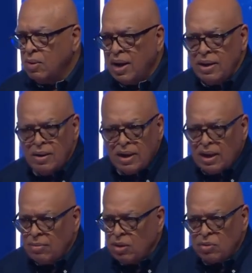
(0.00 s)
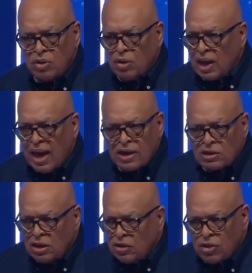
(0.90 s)
Why you keep, you, you
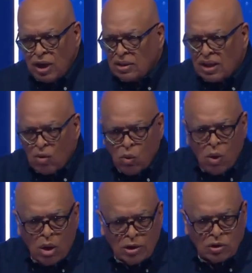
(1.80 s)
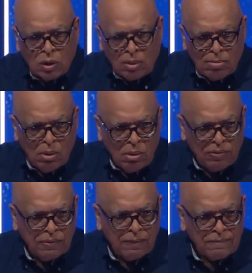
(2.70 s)
actually think that wall is gonna
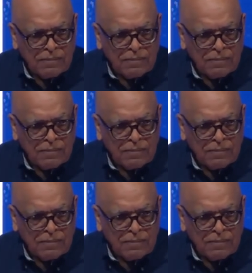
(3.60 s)
move?